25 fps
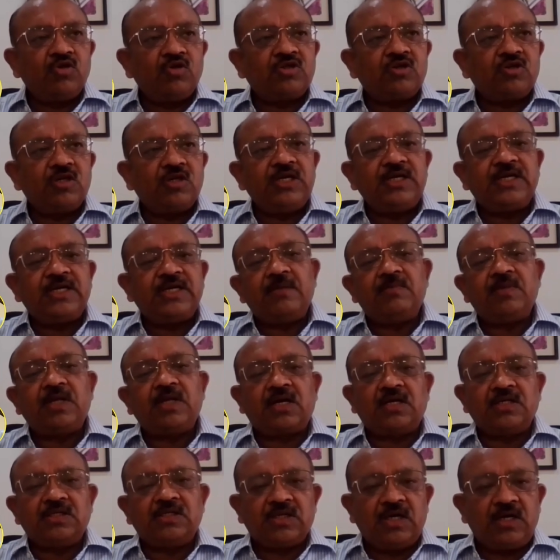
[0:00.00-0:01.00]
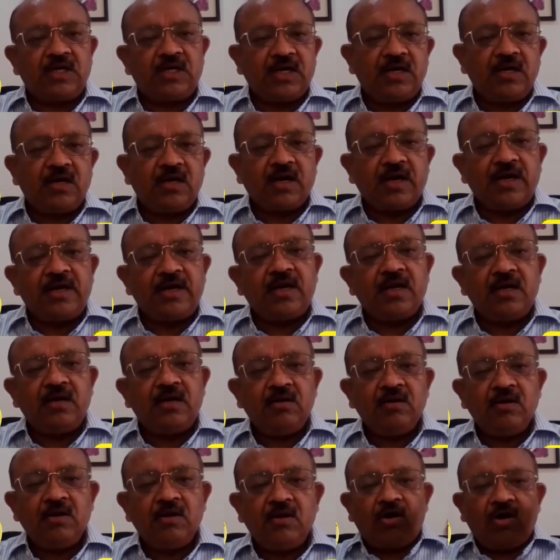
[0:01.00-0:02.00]
Most of the time, the consultant
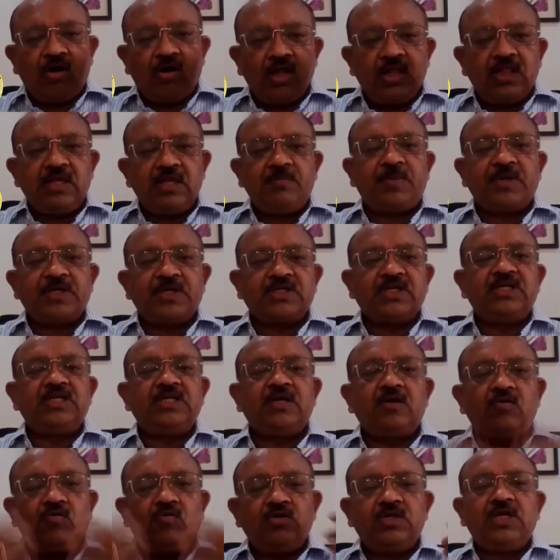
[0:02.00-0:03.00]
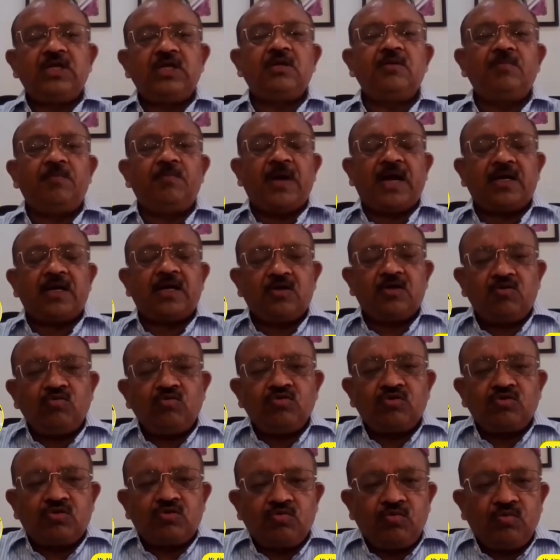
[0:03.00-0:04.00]
written, all the persons, including the bank,
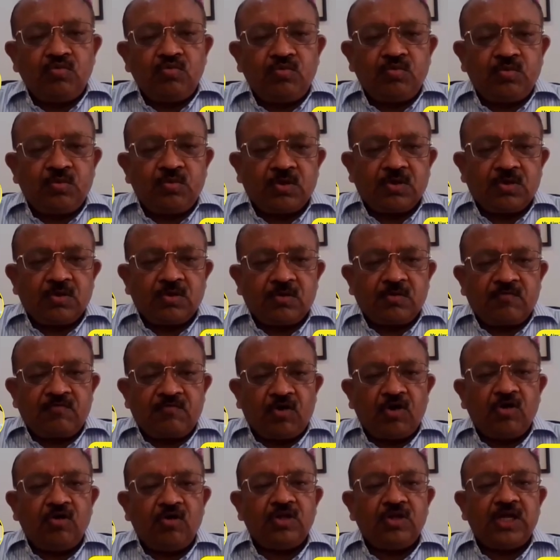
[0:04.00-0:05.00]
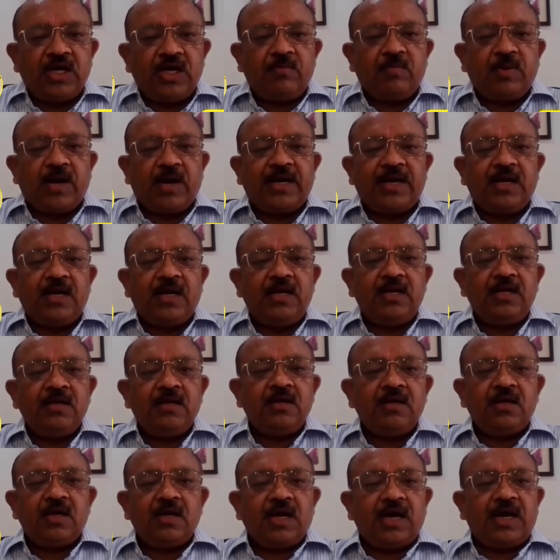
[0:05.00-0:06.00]
used to follow that blindly.